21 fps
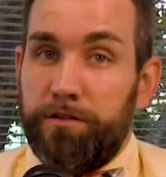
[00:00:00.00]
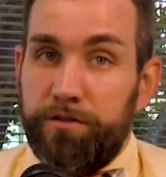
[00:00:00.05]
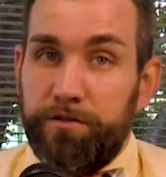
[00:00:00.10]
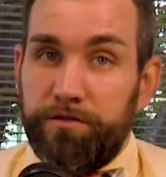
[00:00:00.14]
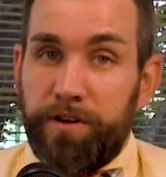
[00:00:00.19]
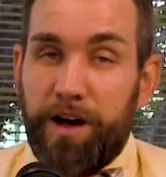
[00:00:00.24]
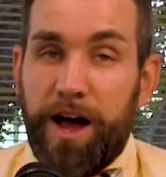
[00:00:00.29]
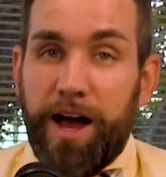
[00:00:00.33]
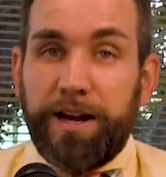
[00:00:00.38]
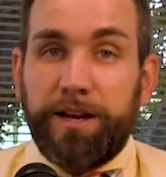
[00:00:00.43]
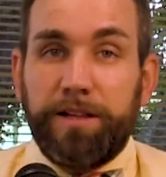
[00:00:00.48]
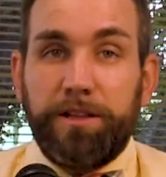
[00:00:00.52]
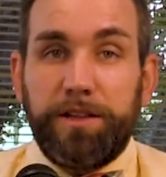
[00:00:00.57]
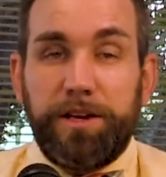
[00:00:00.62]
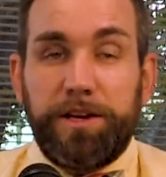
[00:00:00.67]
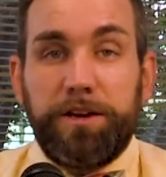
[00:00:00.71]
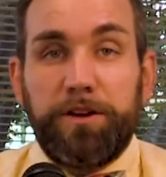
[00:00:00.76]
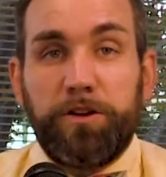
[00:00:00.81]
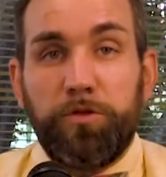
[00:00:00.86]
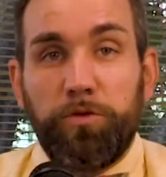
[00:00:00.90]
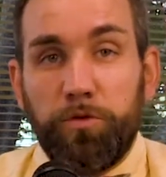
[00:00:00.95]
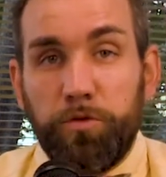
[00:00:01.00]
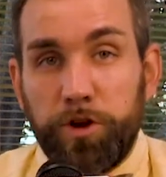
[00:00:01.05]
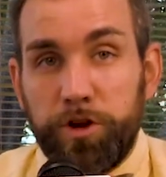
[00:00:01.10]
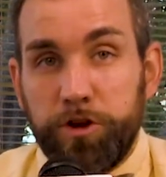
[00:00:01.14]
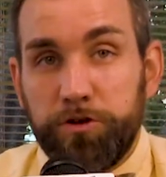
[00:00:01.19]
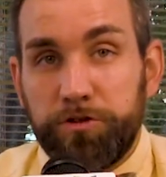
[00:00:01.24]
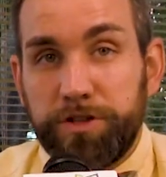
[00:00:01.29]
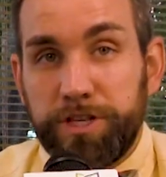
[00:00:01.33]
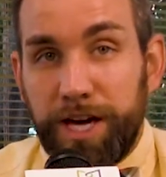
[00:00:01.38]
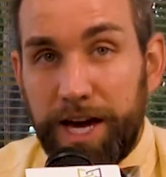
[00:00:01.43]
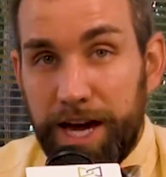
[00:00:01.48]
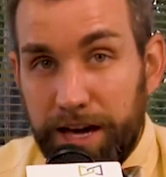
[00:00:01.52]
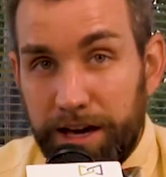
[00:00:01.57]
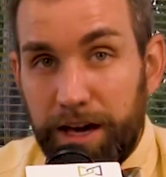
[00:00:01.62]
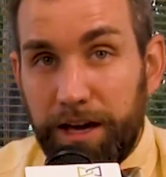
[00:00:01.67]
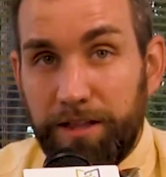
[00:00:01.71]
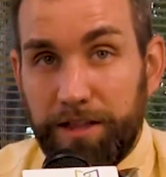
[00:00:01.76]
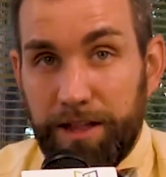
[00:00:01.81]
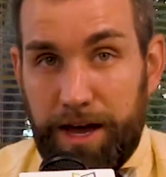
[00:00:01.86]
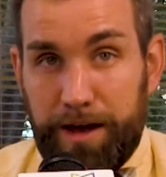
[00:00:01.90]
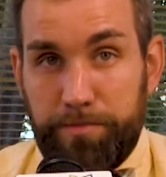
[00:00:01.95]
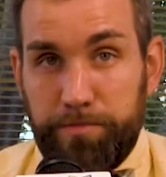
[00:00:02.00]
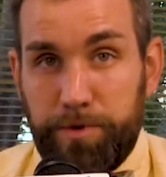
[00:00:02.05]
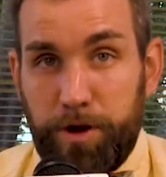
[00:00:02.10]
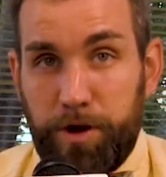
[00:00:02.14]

Finally, when you're taking that